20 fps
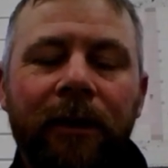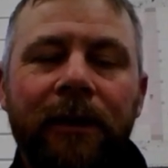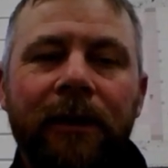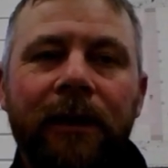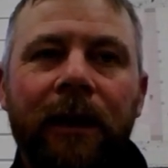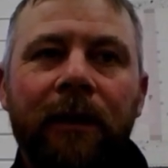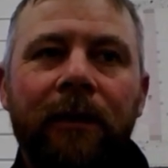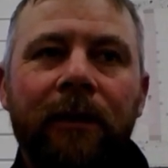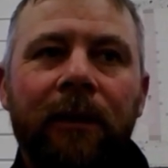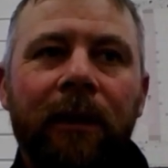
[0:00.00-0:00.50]

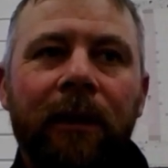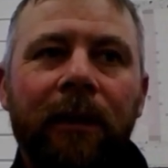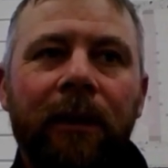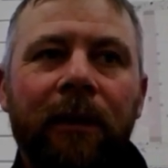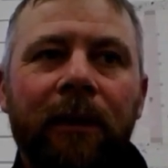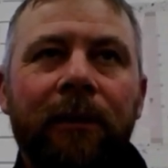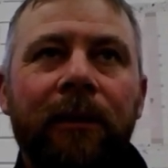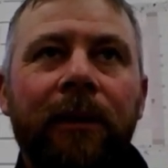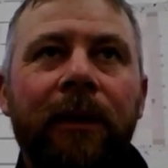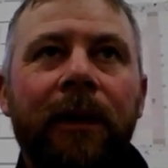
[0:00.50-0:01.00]
So
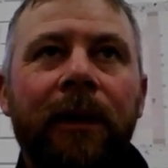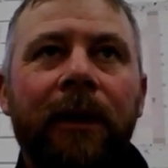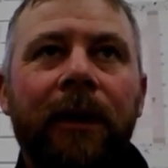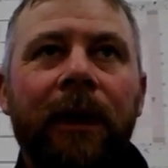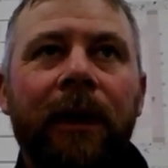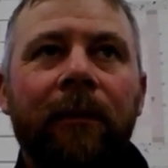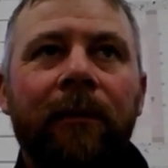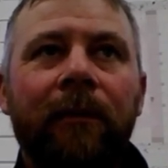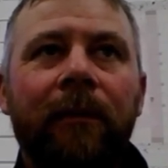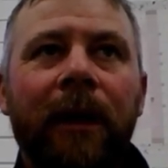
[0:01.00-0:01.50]
I think,
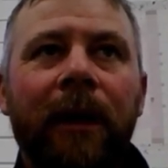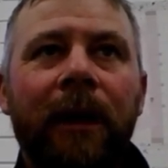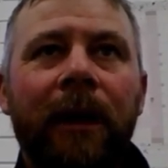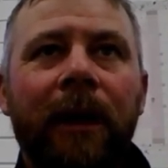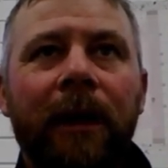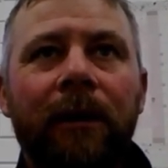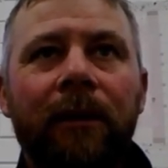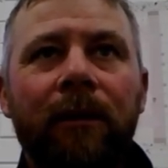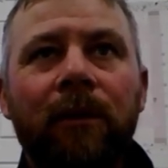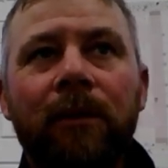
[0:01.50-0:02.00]

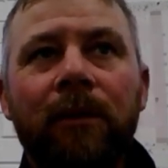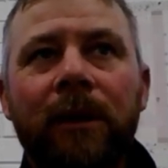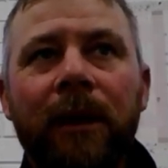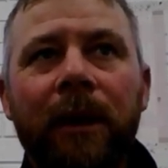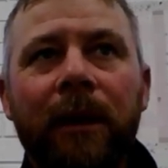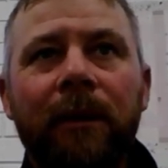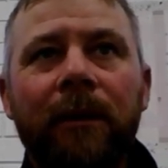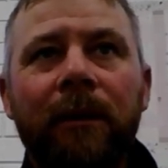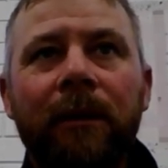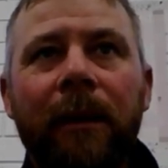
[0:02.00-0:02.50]
and
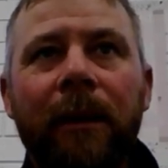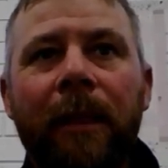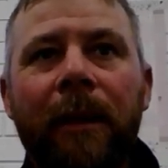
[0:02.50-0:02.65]
also,